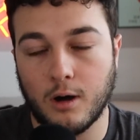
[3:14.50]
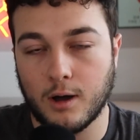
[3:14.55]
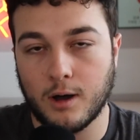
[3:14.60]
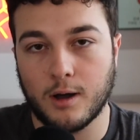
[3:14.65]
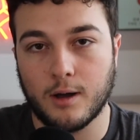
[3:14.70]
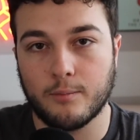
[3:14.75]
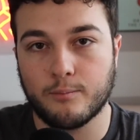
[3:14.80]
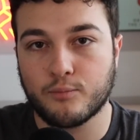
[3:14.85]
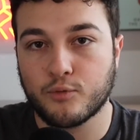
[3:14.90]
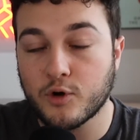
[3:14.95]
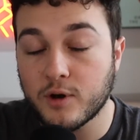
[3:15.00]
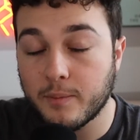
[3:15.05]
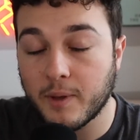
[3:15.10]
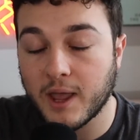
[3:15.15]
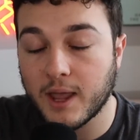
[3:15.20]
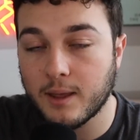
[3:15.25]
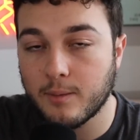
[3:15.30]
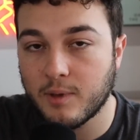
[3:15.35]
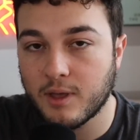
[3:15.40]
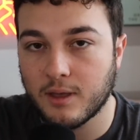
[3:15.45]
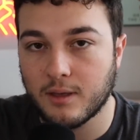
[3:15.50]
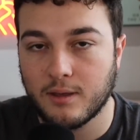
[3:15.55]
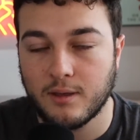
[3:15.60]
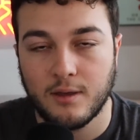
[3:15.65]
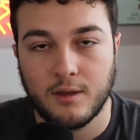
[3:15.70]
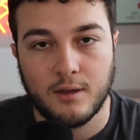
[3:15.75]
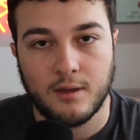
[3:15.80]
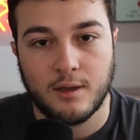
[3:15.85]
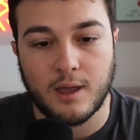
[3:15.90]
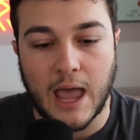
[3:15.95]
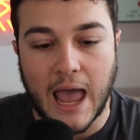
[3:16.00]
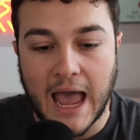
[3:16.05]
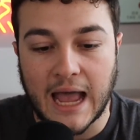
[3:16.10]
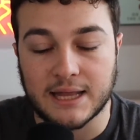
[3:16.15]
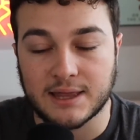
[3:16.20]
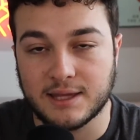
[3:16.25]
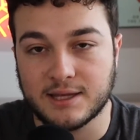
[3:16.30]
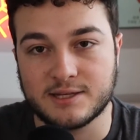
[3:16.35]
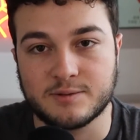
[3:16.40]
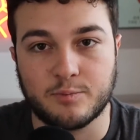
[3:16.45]
prepayment at
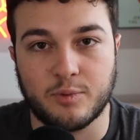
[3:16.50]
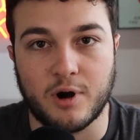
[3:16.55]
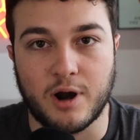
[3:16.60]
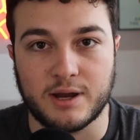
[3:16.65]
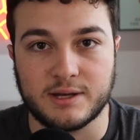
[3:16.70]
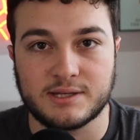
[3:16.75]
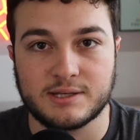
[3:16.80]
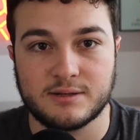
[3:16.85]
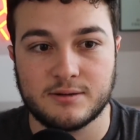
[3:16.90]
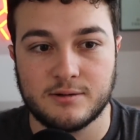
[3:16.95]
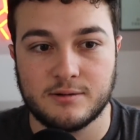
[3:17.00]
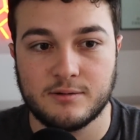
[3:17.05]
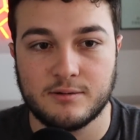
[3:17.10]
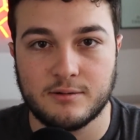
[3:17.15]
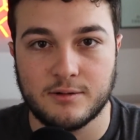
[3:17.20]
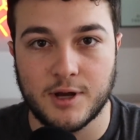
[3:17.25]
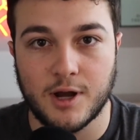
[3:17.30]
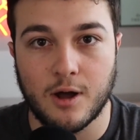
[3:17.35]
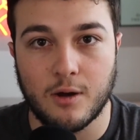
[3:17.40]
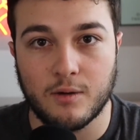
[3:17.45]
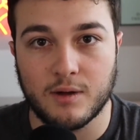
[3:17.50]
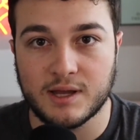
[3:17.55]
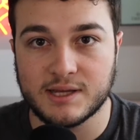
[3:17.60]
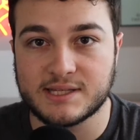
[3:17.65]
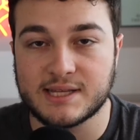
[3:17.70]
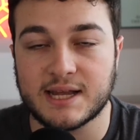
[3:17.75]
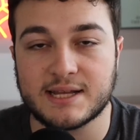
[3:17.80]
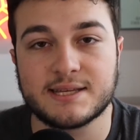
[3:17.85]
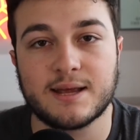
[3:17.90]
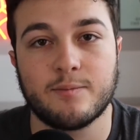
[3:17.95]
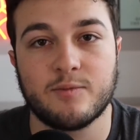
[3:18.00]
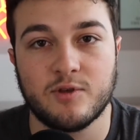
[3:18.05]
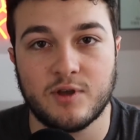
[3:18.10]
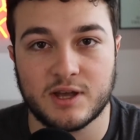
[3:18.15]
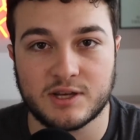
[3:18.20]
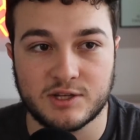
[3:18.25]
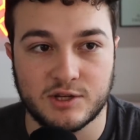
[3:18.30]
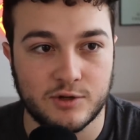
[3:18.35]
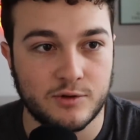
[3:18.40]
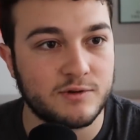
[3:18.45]
this price. Is that something you guys
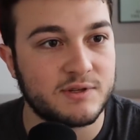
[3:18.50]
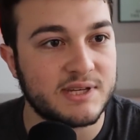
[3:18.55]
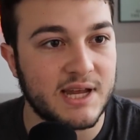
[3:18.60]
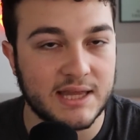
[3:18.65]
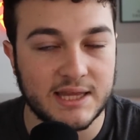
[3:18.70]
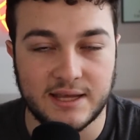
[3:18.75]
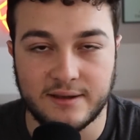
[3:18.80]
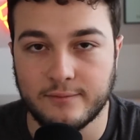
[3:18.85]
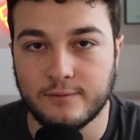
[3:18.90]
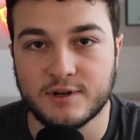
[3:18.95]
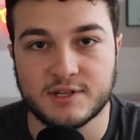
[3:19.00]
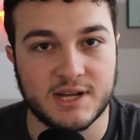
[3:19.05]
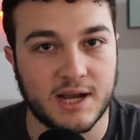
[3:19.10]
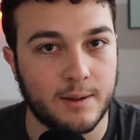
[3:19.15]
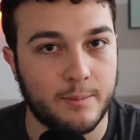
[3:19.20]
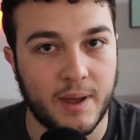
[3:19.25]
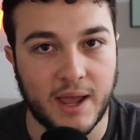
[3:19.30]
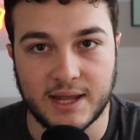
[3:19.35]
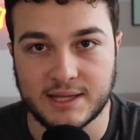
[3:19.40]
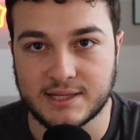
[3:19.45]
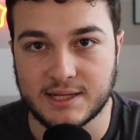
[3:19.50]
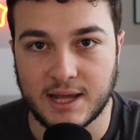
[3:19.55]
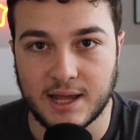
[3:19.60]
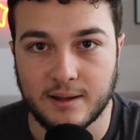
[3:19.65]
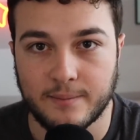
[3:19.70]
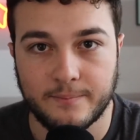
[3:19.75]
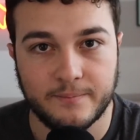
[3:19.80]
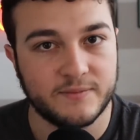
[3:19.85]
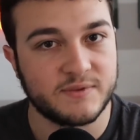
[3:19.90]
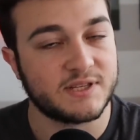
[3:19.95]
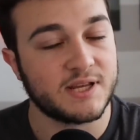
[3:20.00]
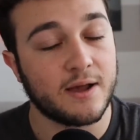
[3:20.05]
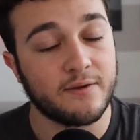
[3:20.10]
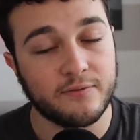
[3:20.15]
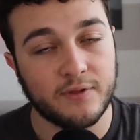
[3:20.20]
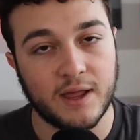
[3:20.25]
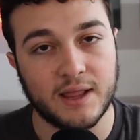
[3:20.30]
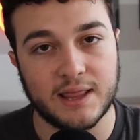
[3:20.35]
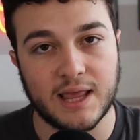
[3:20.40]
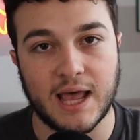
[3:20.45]
could do? Send the invoice, I can pay it today. Stuff
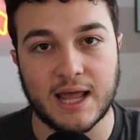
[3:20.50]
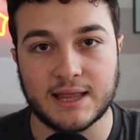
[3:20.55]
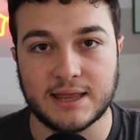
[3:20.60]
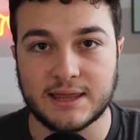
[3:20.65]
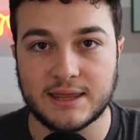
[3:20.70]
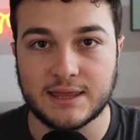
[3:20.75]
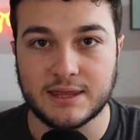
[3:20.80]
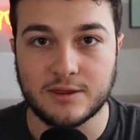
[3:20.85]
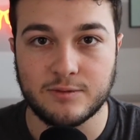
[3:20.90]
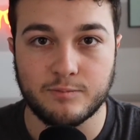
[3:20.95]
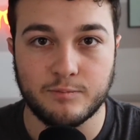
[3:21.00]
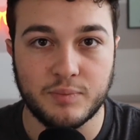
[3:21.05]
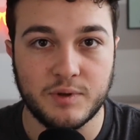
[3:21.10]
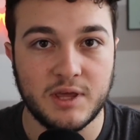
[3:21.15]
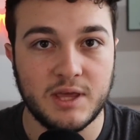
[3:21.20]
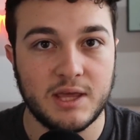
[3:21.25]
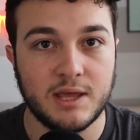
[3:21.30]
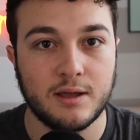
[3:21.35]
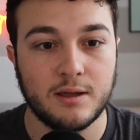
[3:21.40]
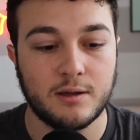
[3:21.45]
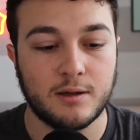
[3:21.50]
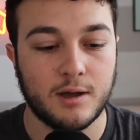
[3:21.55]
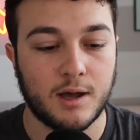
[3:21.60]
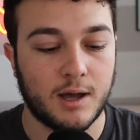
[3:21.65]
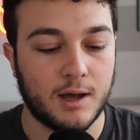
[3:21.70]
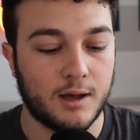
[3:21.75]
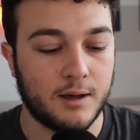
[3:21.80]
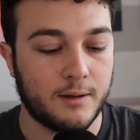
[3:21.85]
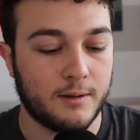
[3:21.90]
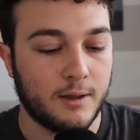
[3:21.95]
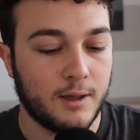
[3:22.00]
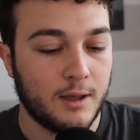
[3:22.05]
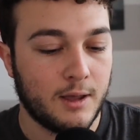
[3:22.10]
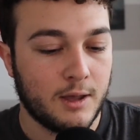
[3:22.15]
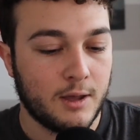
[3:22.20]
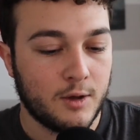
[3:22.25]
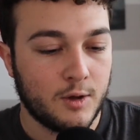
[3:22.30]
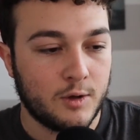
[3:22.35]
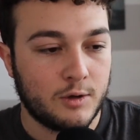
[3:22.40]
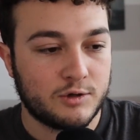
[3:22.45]
like that. Being
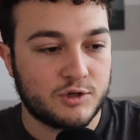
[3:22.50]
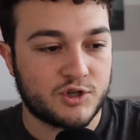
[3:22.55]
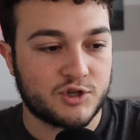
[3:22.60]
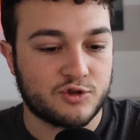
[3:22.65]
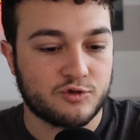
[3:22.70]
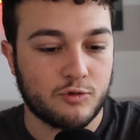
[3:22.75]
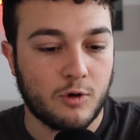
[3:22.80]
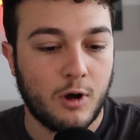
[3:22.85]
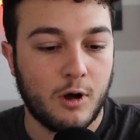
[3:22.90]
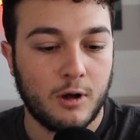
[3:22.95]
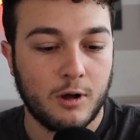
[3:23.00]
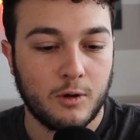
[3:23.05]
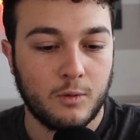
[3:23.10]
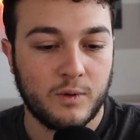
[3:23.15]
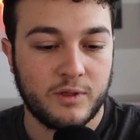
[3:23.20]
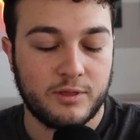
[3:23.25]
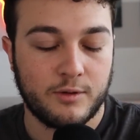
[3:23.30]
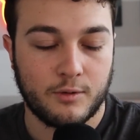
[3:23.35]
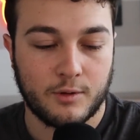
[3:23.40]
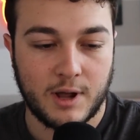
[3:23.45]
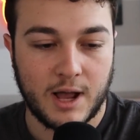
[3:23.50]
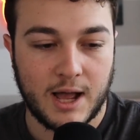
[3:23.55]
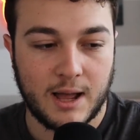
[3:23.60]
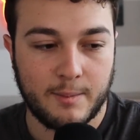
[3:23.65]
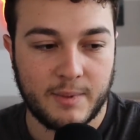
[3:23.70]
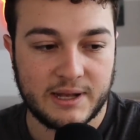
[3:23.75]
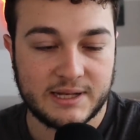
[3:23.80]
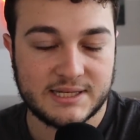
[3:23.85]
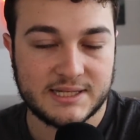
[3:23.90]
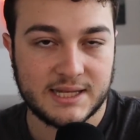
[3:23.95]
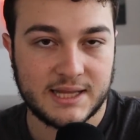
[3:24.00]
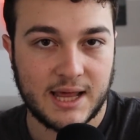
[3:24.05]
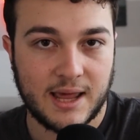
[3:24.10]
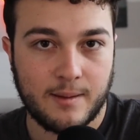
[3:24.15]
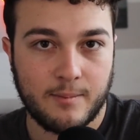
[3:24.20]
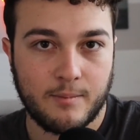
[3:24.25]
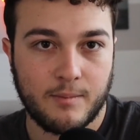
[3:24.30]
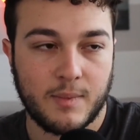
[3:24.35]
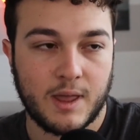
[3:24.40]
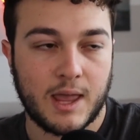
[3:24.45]
strong with your comments to
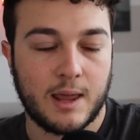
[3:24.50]
them and